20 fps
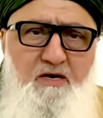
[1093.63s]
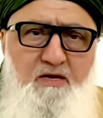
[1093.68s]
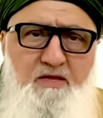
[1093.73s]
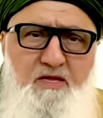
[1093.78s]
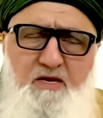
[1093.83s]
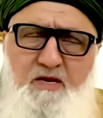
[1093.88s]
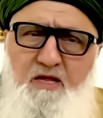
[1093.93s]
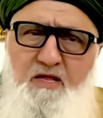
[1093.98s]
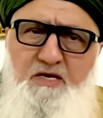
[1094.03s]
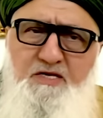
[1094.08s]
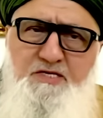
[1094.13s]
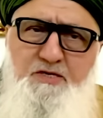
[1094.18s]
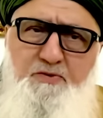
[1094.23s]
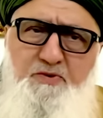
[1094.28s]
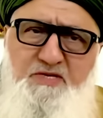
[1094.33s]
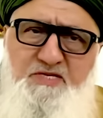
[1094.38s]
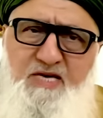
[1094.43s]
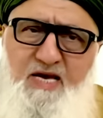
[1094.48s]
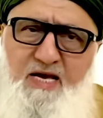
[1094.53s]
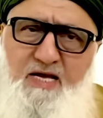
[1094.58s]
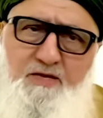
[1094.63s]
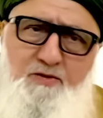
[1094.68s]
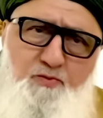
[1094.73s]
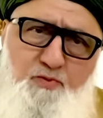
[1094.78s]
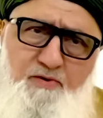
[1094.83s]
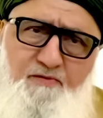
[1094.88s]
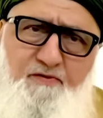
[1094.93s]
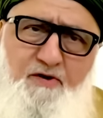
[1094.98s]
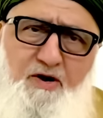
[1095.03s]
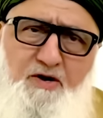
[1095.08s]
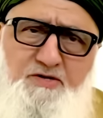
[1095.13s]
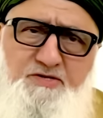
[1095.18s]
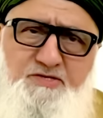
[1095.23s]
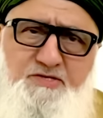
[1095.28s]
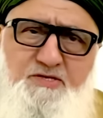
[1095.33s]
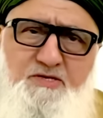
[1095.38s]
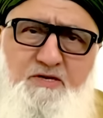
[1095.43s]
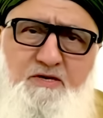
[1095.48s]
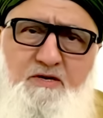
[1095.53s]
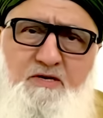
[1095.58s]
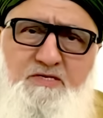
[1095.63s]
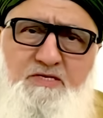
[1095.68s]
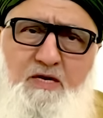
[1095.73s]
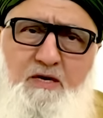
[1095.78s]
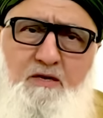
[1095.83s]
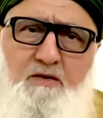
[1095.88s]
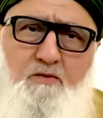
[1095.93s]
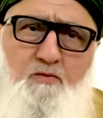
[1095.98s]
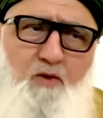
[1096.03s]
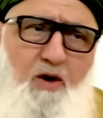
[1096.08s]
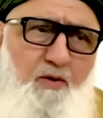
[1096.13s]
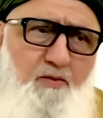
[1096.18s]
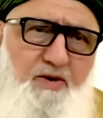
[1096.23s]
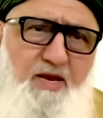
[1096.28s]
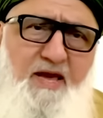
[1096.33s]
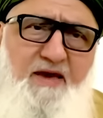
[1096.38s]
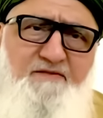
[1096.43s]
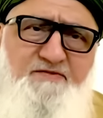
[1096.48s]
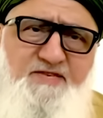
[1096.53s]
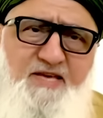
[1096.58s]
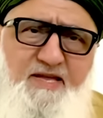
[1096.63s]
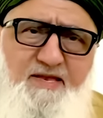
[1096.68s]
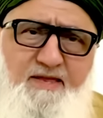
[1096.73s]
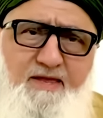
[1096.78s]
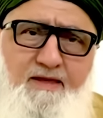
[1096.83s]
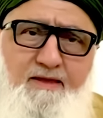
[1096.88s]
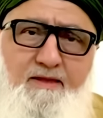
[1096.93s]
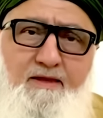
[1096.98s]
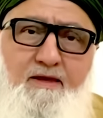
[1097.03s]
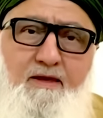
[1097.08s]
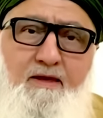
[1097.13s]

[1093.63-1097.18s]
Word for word: then Allah reverse is that, why would I have sent it?